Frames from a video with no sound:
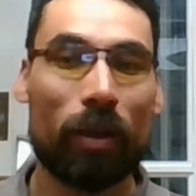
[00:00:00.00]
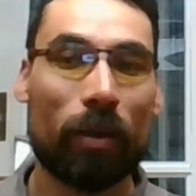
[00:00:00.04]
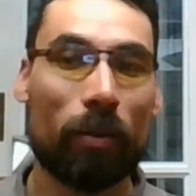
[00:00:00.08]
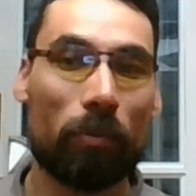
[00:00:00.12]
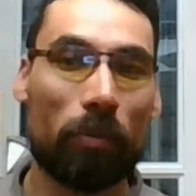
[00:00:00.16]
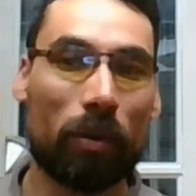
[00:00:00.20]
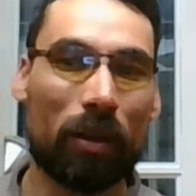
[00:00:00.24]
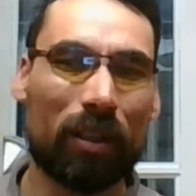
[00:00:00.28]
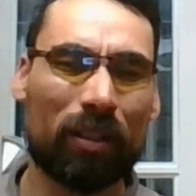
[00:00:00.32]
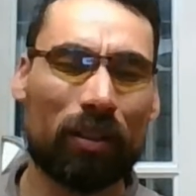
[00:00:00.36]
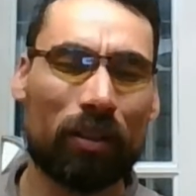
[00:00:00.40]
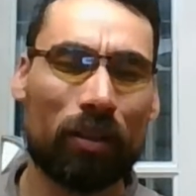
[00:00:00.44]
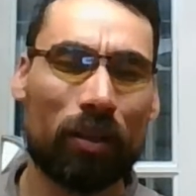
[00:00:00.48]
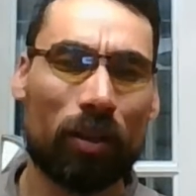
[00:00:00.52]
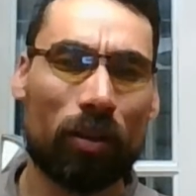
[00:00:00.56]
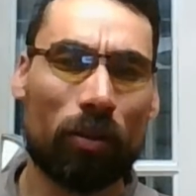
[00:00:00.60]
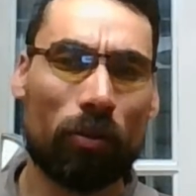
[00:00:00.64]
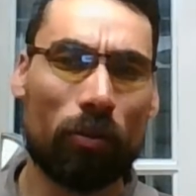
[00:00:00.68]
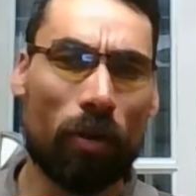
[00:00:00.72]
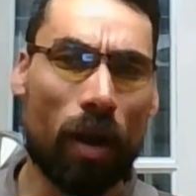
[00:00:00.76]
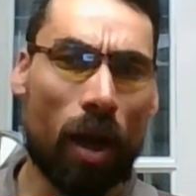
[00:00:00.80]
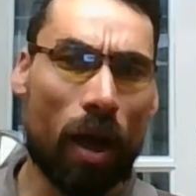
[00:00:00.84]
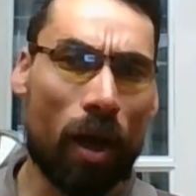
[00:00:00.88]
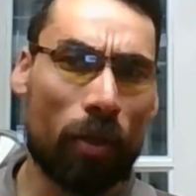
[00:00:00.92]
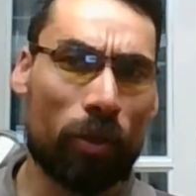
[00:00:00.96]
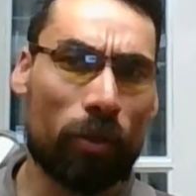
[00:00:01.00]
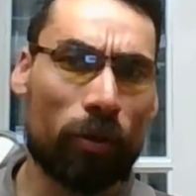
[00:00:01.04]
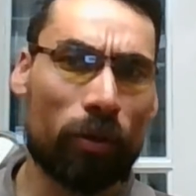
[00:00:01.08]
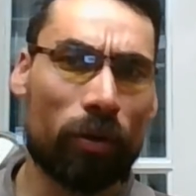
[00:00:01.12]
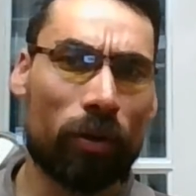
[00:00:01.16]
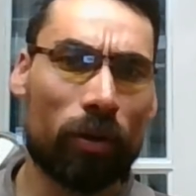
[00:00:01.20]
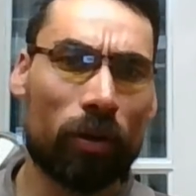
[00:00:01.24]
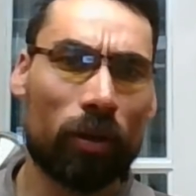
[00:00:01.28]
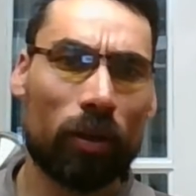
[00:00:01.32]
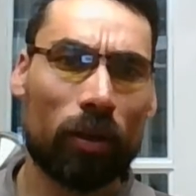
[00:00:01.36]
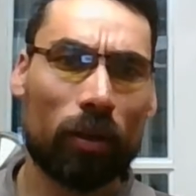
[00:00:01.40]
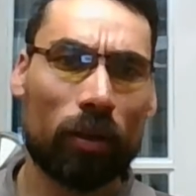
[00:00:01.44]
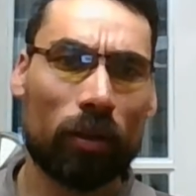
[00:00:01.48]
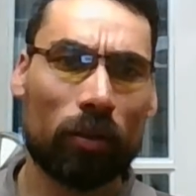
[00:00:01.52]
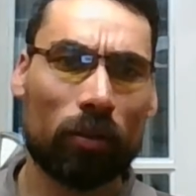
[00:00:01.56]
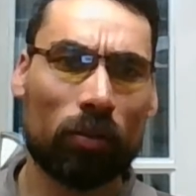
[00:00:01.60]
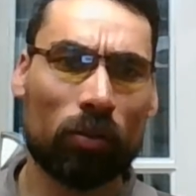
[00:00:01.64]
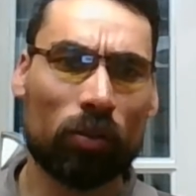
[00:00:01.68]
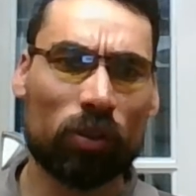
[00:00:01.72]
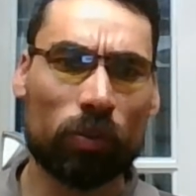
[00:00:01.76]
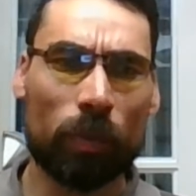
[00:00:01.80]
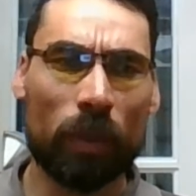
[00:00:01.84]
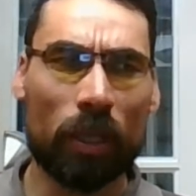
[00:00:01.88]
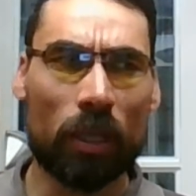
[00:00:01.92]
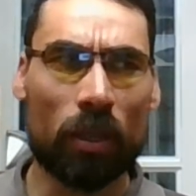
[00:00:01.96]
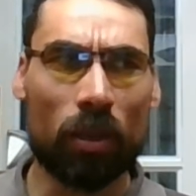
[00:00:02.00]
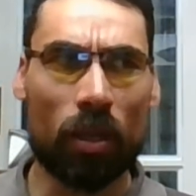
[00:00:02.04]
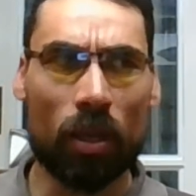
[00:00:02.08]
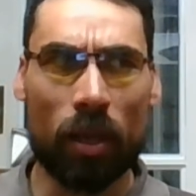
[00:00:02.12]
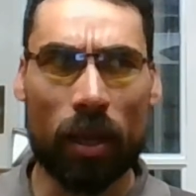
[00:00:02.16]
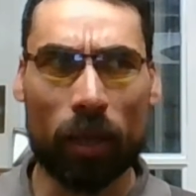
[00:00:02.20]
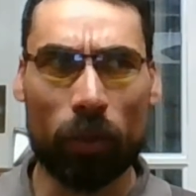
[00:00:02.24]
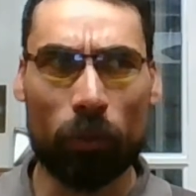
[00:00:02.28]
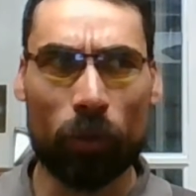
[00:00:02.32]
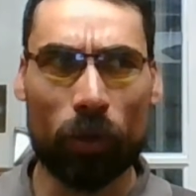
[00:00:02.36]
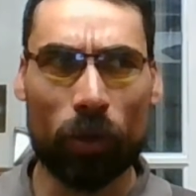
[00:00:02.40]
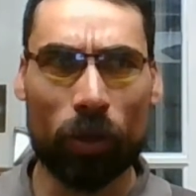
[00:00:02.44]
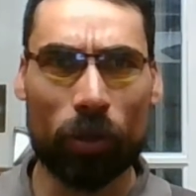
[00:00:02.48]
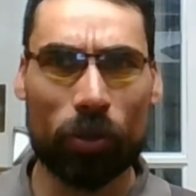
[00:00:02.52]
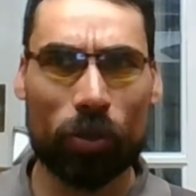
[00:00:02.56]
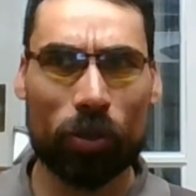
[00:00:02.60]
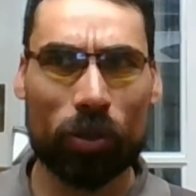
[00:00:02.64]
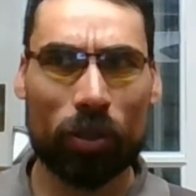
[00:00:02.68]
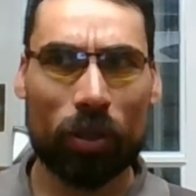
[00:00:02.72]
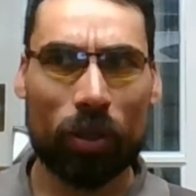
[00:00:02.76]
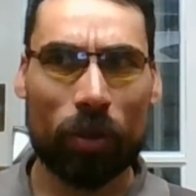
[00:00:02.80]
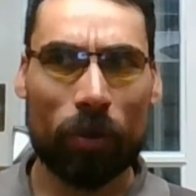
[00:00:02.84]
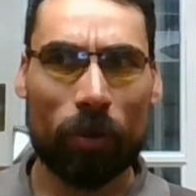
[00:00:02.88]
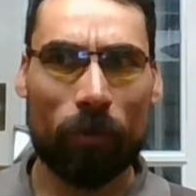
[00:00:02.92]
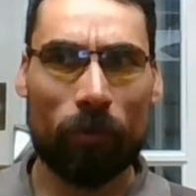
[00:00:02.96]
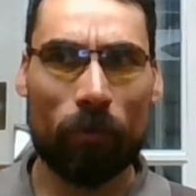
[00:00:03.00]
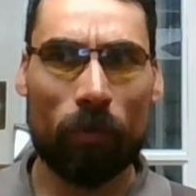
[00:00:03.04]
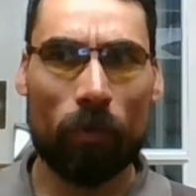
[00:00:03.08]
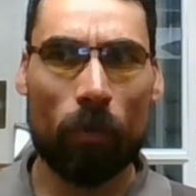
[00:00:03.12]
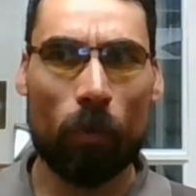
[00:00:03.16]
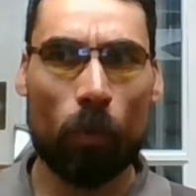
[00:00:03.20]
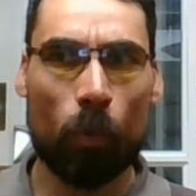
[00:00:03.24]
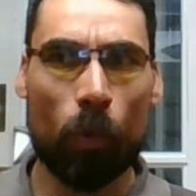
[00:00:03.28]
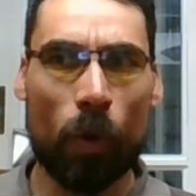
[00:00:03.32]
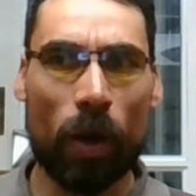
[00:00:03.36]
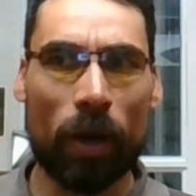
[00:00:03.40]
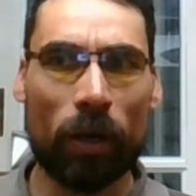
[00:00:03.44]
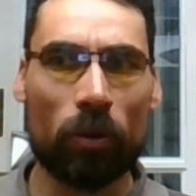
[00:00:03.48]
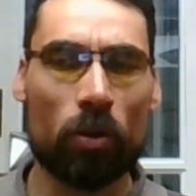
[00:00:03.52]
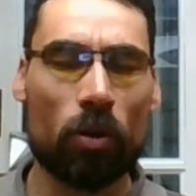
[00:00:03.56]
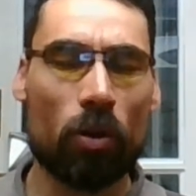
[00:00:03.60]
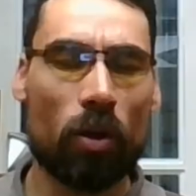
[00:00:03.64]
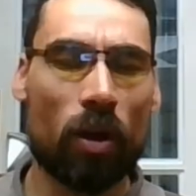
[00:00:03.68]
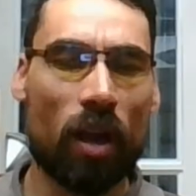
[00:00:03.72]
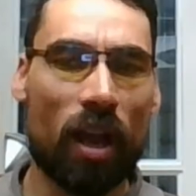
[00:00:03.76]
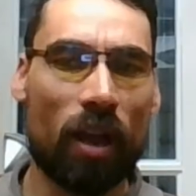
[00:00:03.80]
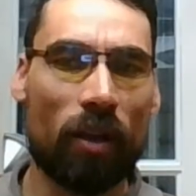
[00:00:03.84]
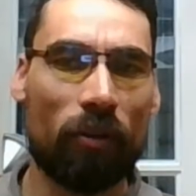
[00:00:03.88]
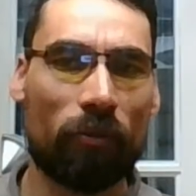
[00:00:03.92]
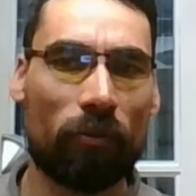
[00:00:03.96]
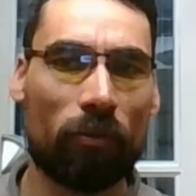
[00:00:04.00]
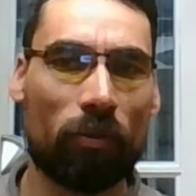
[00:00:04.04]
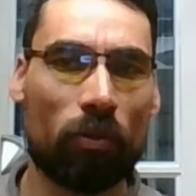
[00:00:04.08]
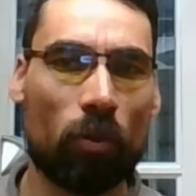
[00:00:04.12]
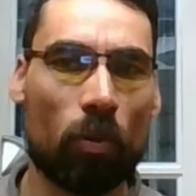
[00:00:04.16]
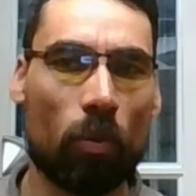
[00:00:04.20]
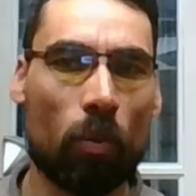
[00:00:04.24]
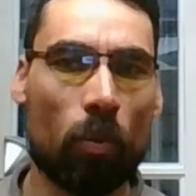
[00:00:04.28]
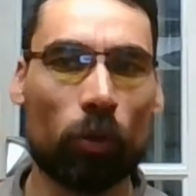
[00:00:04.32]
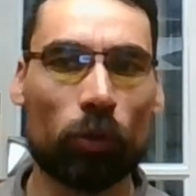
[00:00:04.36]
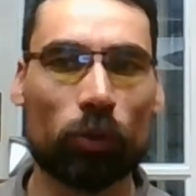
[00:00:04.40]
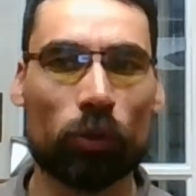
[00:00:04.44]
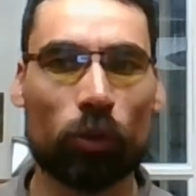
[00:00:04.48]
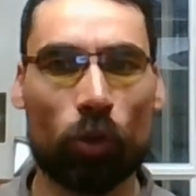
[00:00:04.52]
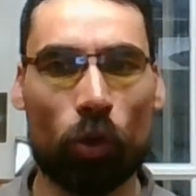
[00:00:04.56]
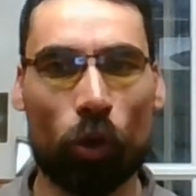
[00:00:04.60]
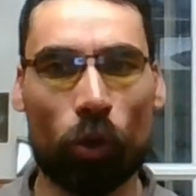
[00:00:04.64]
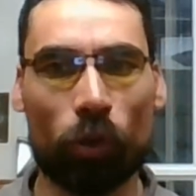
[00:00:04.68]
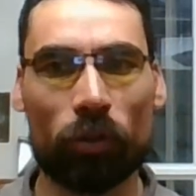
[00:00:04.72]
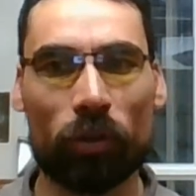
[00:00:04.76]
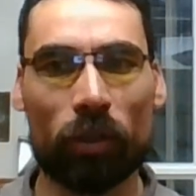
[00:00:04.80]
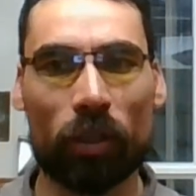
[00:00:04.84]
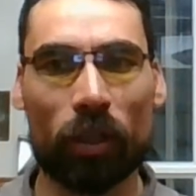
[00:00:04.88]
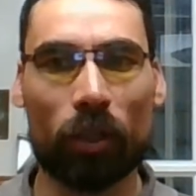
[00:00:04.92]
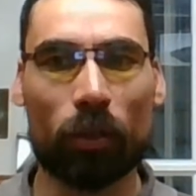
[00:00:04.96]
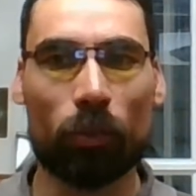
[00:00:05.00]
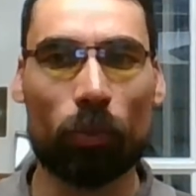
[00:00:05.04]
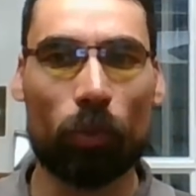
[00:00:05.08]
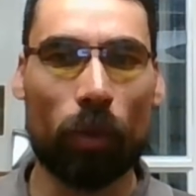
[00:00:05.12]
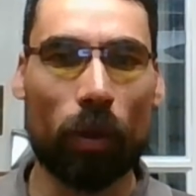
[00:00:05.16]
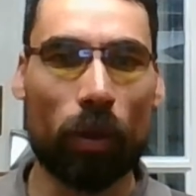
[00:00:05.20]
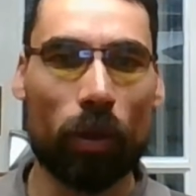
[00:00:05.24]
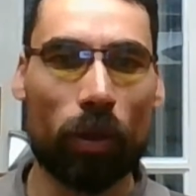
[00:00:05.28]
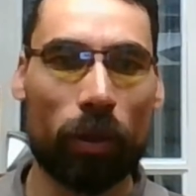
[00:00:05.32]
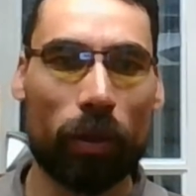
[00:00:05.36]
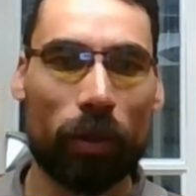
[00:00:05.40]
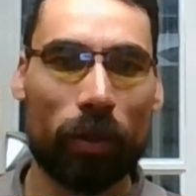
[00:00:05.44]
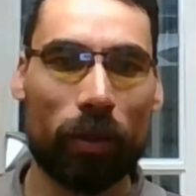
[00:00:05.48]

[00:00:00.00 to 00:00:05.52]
but rather to speak the language where you have the most contact with,